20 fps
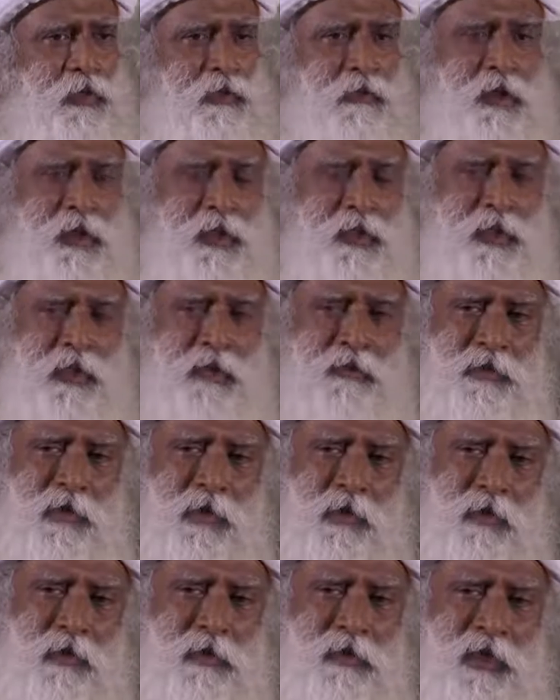Right now
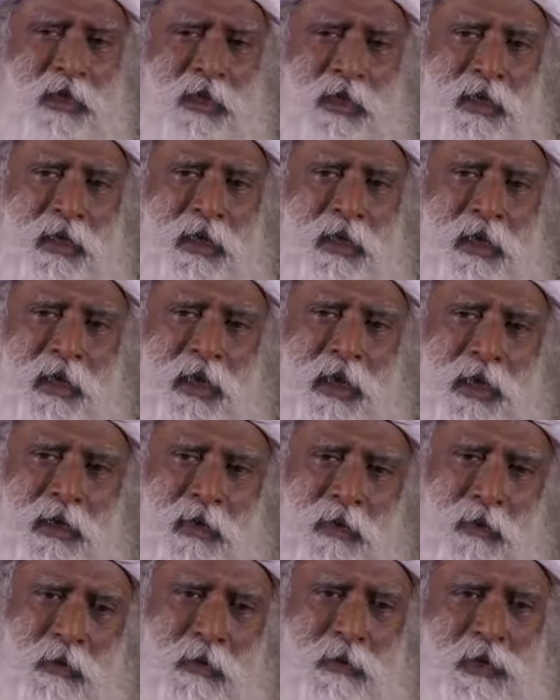the only
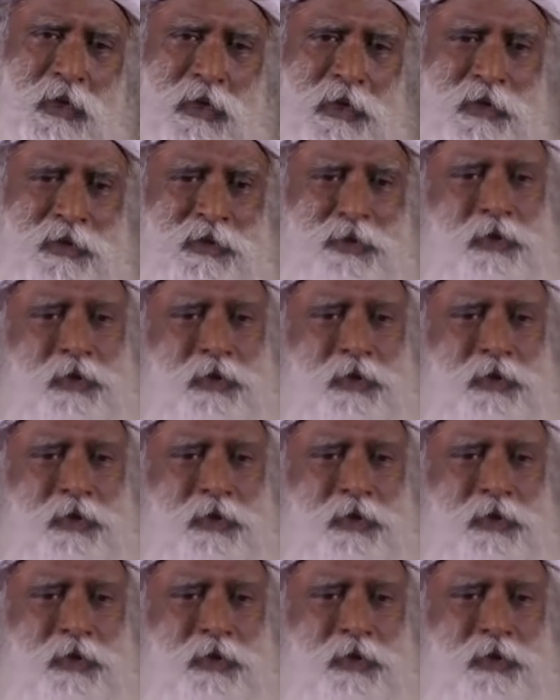and only